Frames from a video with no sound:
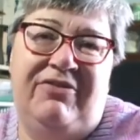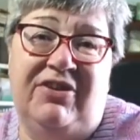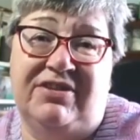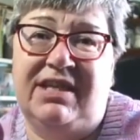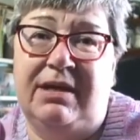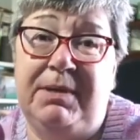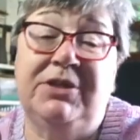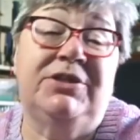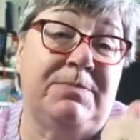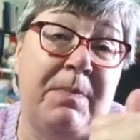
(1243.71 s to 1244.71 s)
Forgot to take
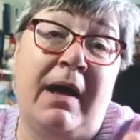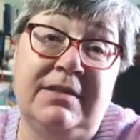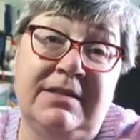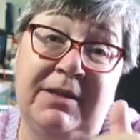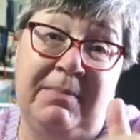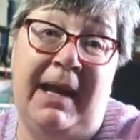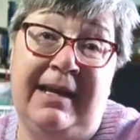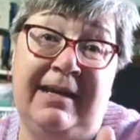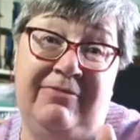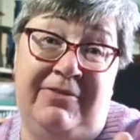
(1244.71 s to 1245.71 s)
pictures, but the
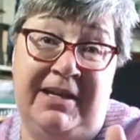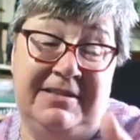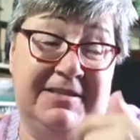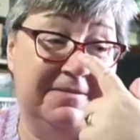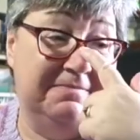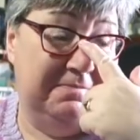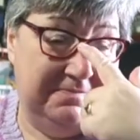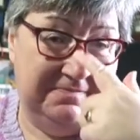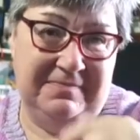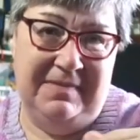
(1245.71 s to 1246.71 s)
blanket fits.
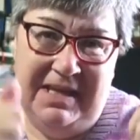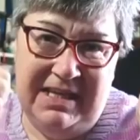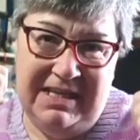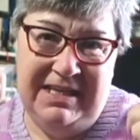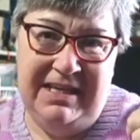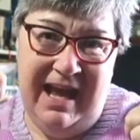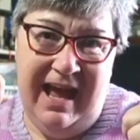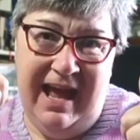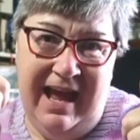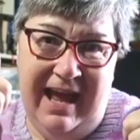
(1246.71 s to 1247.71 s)

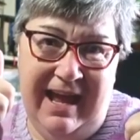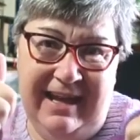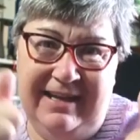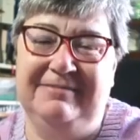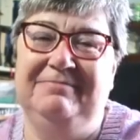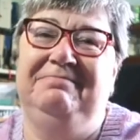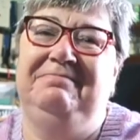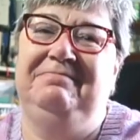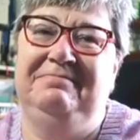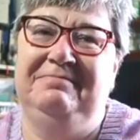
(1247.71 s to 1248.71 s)
Yay!
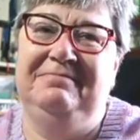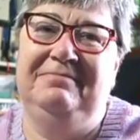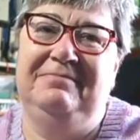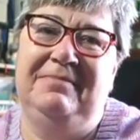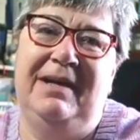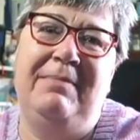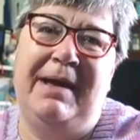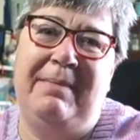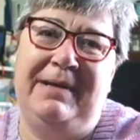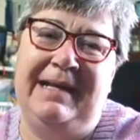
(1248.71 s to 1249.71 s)
I'm
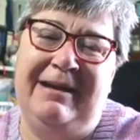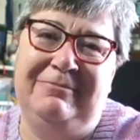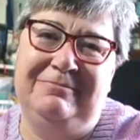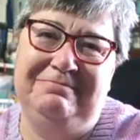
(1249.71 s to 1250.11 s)
happy now.